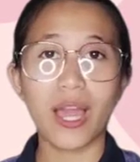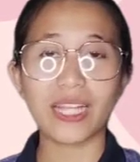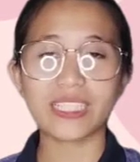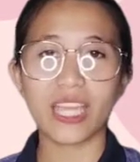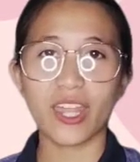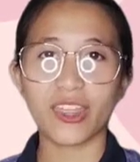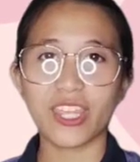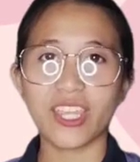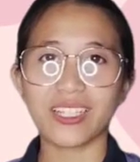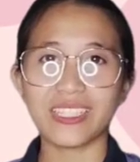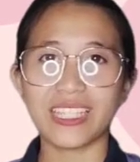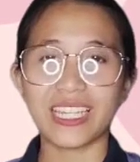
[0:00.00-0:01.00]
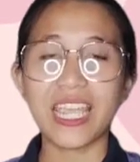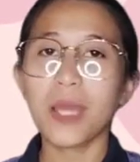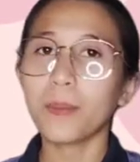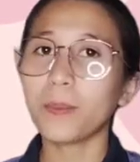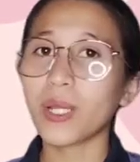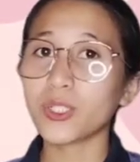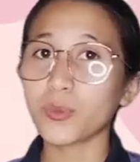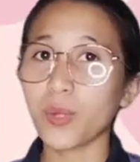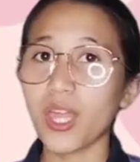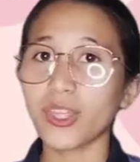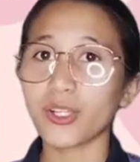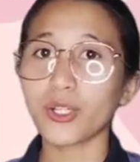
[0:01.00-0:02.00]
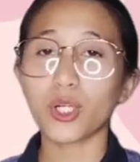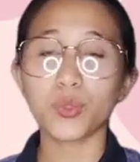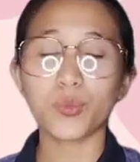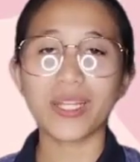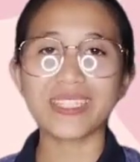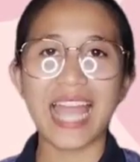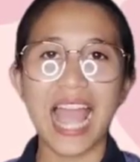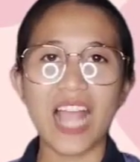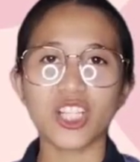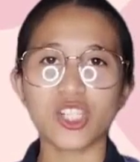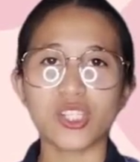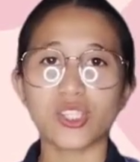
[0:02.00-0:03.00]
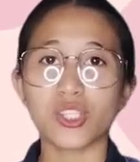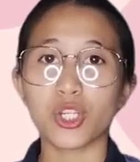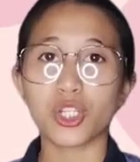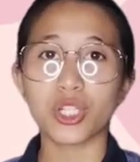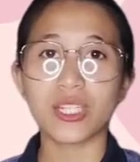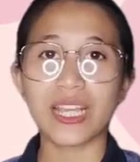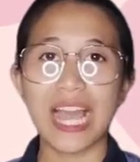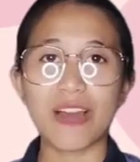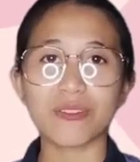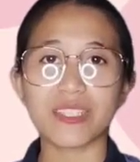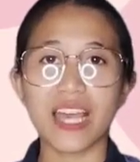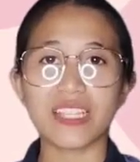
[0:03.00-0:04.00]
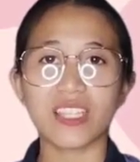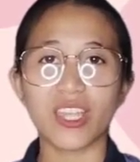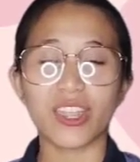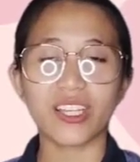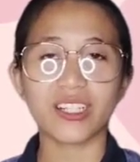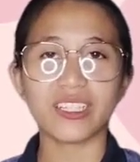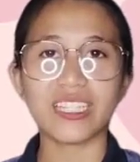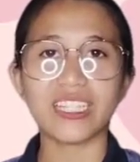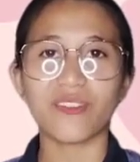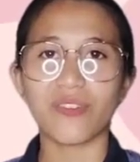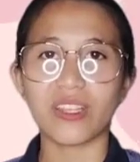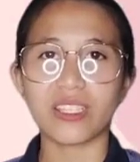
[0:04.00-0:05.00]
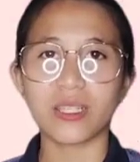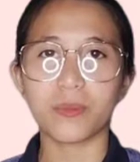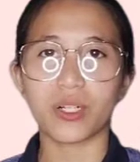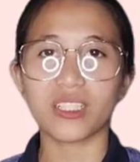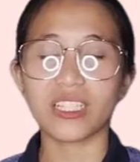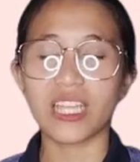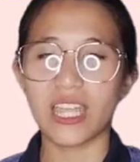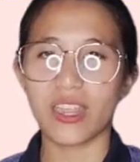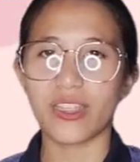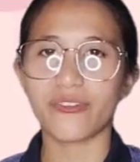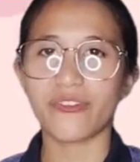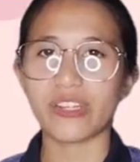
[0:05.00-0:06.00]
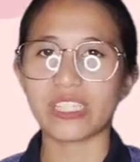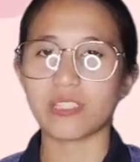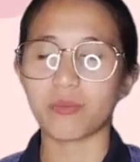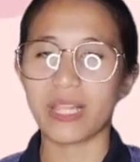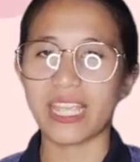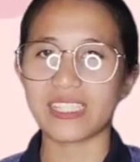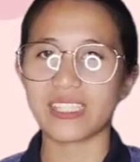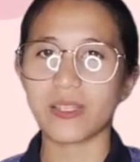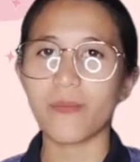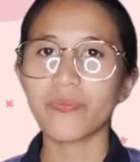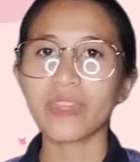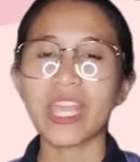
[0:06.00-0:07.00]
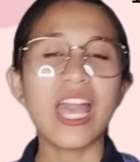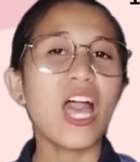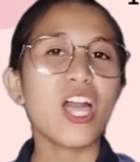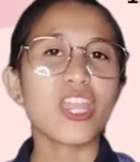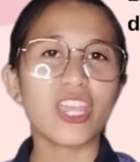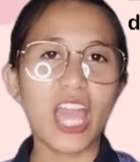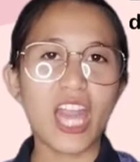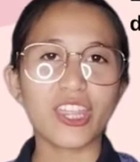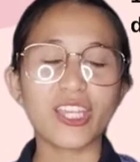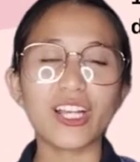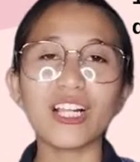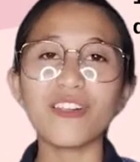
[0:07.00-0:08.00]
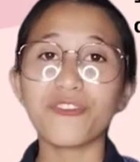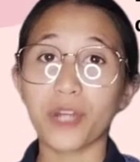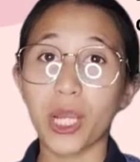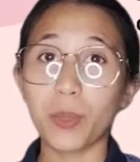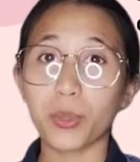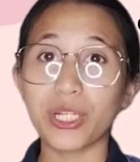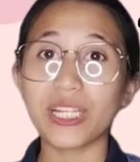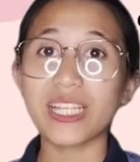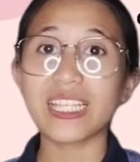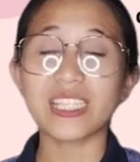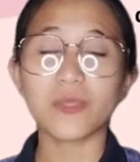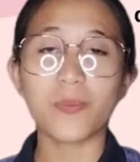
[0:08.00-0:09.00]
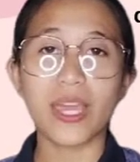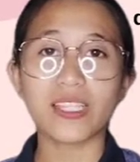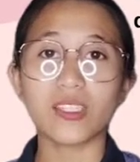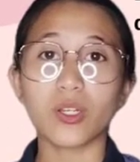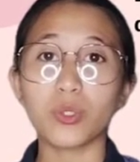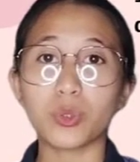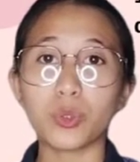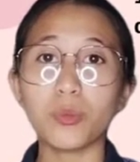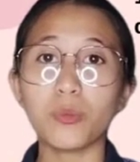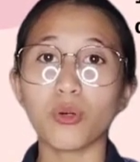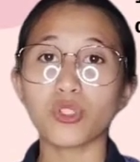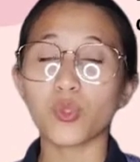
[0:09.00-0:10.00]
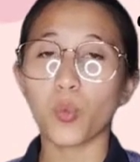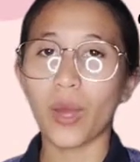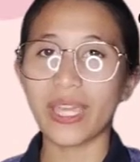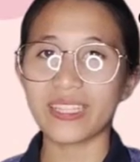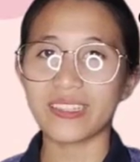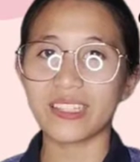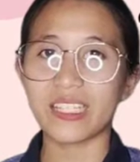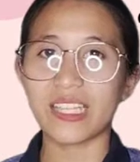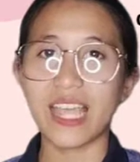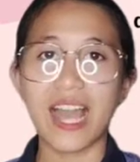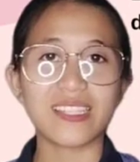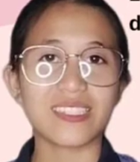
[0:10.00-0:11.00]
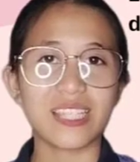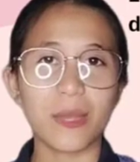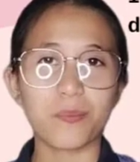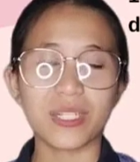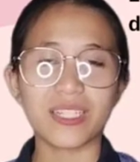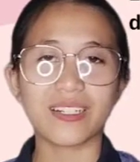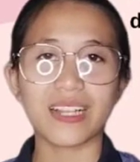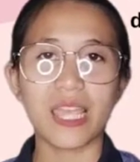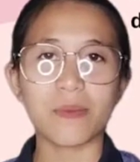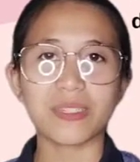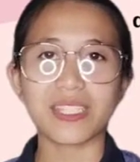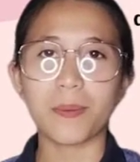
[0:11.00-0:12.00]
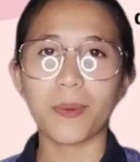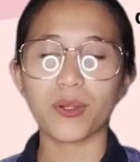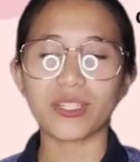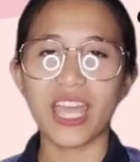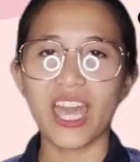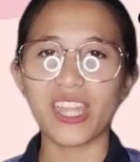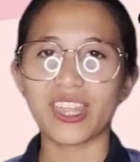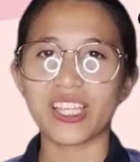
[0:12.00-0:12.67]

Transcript: ethically, but rather on what actions should count as ethically defensible in the first place. The ethical framework is based on two most widely accepted claims about ethics.